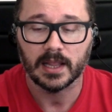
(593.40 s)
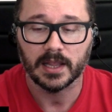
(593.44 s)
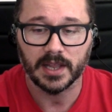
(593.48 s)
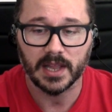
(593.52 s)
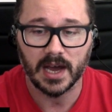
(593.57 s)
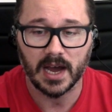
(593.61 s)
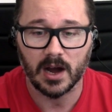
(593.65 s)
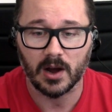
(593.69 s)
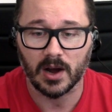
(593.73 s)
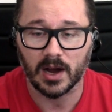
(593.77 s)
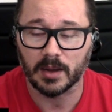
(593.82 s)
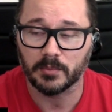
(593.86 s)

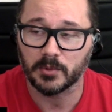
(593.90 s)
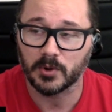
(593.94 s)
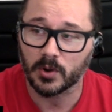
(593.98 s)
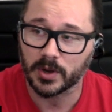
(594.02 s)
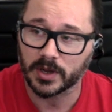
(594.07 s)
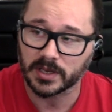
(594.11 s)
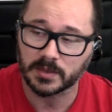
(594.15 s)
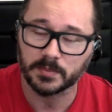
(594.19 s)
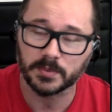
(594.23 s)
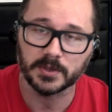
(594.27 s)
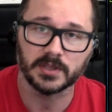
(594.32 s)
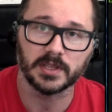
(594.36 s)
Now, I'm
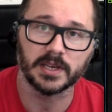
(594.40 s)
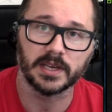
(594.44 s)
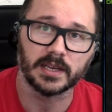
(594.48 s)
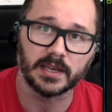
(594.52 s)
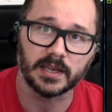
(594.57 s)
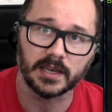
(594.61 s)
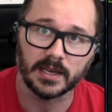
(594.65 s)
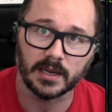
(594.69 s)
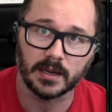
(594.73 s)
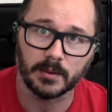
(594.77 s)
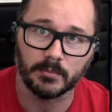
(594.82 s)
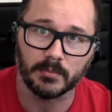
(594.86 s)
going to be
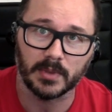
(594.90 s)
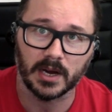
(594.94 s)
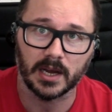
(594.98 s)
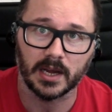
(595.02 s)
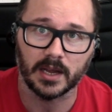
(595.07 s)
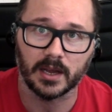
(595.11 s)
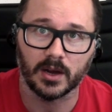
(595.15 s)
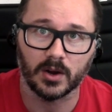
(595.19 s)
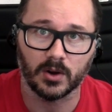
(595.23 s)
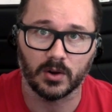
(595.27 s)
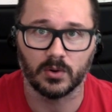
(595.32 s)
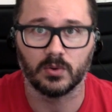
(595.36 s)
linking
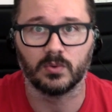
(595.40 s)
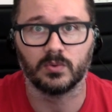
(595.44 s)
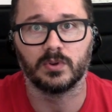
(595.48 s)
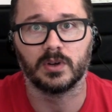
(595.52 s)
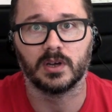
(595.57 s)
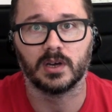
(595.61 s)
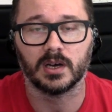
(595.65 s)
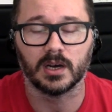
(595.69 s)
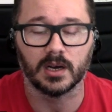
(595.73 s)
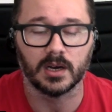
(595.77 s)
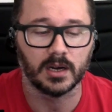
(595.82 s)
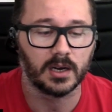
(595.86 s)
my
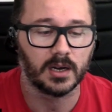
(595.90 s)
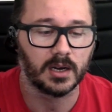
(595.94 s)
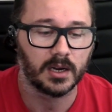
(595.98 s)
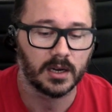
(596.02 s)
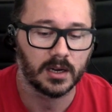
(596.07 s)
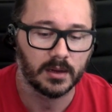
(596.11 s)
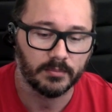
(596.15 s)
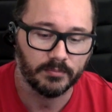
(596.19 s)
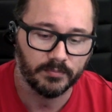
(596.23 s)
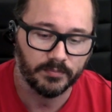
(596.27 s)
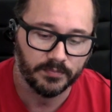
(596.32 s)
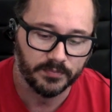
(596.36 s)
own
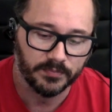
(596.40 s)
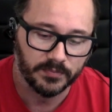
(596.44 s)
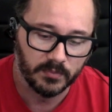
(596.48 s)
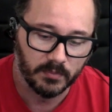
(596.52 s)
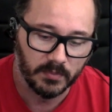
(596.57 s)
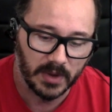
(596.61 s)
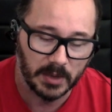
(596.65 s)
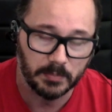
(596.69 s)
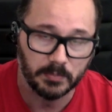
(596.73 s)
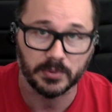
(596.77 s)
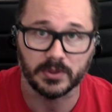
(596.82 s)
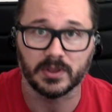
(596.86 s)

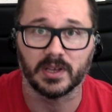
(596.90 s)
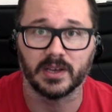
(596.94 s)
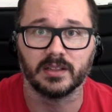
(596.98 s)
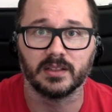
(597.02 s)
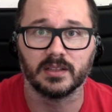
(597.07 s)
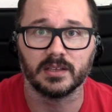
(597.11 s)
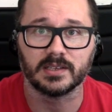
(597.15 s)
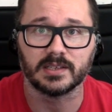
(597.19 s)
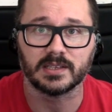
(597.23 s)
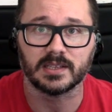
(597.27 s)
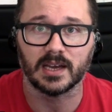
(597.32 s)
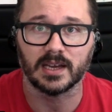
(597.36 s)
my
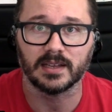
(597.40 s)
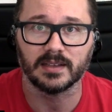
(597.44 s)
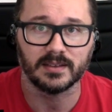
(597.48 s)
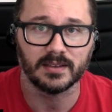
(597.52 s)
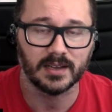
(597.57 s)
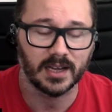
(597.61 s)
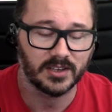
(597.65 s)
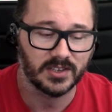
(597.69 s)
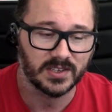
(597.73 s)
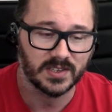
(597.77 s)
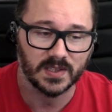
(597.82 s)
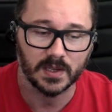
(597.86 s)
playlist. I
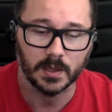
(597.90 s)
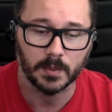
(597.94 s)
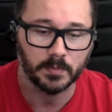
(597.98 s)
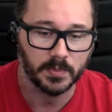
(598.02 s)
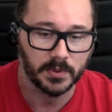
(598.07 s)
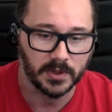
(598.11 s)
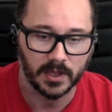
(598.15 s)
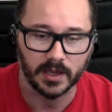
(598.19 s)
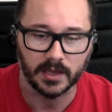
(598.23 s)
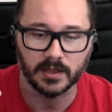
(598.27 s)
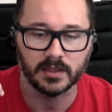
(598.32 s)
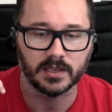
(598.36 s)
just did a
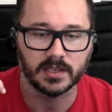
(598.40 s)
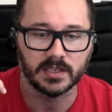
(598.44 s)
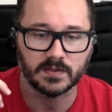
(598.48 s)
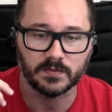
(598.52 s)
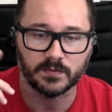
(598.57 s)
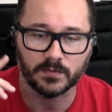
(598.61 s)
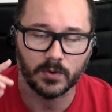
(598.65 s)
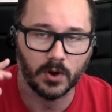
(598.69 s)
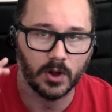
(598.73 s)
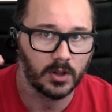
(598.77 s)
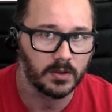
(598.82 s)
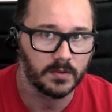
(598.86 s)
playlist
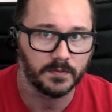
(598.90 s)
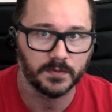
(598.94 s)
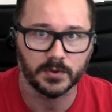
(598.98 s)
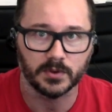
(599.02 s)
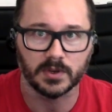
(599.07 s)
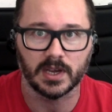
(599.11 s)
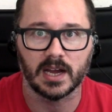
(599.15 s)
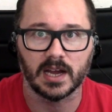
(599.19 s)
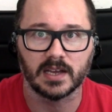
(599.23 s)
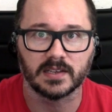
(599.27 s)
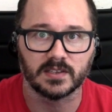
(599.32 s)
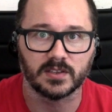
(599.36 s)
for all of
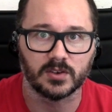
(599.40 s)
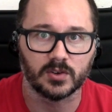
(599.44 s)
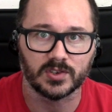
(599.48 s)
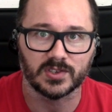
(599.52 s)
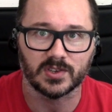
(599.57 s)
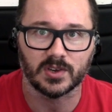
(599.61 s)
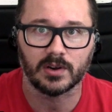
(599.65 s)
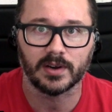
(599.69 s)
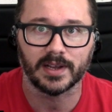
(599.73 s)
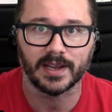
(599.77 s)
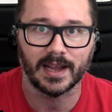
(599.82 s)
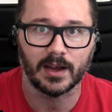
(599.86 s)
you guys that are
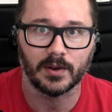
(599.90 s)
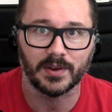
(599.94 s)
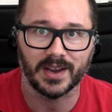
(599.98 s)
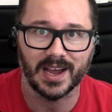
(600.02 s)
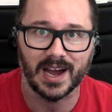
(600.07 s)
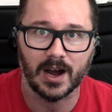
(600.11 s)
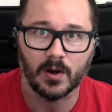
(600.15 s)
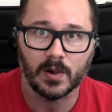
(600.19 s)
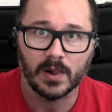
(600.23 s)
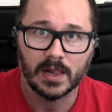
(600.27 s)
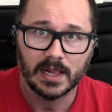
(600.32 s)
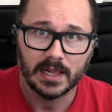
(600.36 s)
starting out
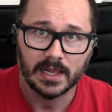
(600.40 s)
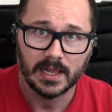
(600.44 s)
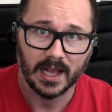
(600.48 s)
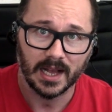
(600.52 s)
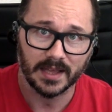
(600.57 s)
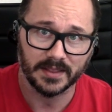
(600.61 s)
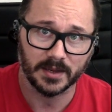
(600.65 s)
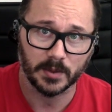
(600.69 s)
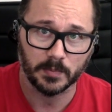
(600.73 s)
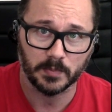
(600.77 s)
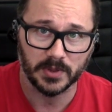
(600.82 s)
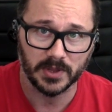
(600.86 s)
now.
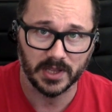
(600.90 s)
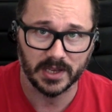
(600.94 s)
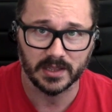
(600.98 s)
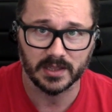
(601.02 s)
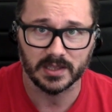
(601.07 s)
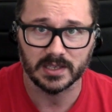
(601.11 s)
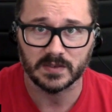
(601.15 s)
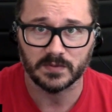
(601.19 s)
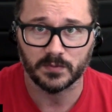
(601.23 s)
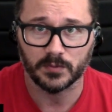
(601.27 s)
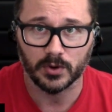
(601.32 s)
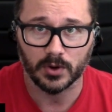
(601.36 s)
I did a
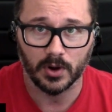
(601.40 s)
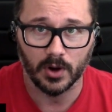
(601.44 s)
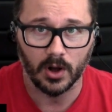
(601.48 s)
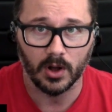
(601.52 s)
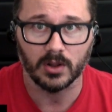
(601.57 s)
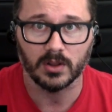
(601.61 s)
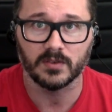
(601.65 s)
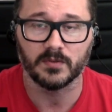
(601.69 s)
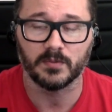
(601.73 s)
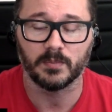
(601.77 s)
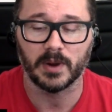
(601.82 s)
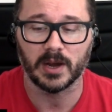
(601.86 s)
playlist for
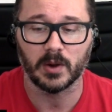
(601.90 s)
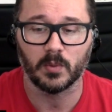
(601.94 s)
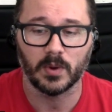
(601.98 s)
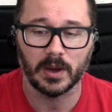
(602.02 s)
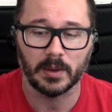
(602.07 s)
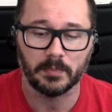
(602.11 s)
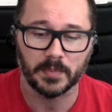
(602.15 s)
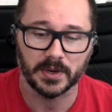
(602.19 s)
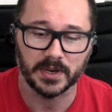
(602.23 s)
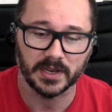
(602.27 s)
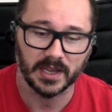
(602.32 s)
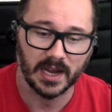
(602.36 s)
all of my
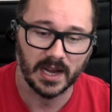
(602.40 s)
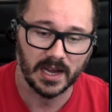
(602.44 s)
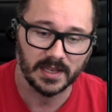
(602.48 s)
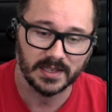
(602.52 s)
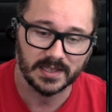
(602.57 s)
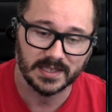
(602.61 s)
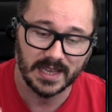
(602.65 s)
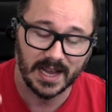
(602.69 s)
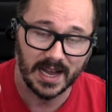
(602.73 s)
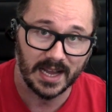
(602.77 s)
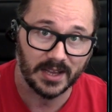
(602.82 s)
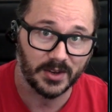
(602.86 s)
weapon
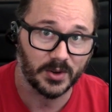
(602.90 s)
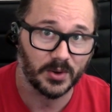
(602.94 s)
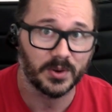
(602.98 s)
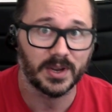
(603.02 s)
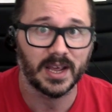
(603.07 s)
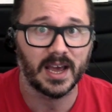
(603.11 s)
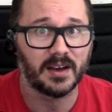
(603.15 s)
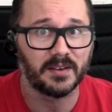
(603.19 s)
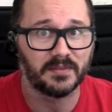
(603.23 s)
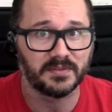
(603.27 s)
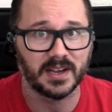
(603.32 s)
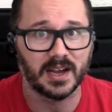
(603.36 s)
guides. I don't
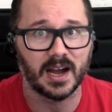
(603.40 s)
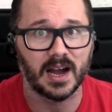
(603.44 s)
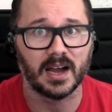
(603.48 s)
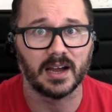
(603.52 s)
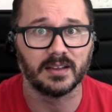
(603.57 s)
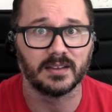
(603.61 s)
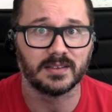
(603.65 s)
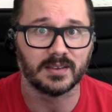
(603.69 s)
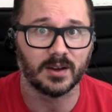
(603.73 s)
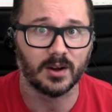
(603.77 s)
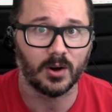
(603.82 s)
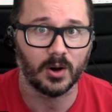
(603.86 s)
have
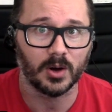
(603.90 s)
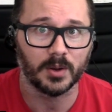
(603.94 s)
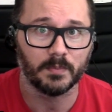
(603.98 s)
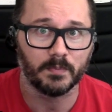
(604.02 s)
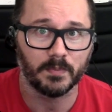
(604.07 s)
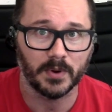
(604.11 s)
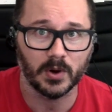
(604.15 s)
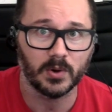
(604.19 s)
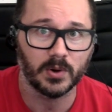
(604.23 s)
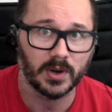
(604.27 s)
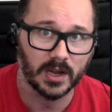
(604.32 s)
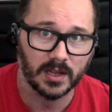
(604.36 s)
guides on
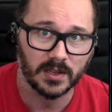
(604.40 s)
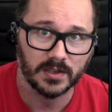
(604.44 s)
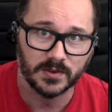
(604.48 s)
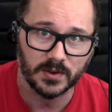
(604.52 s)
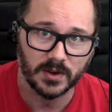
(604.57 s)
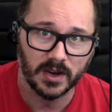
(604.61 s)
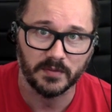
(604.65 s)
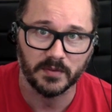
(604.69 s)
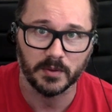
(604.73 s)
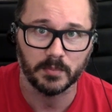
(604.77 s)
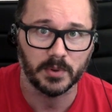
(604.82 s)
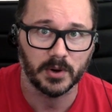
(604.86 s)
bowguns
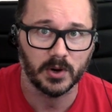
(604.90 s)
or heavy